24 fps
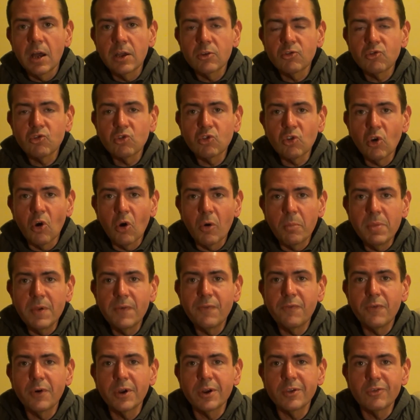So
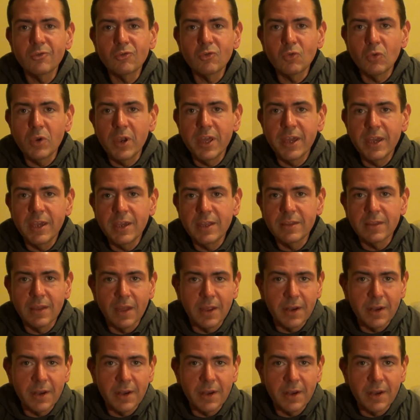before it's too late,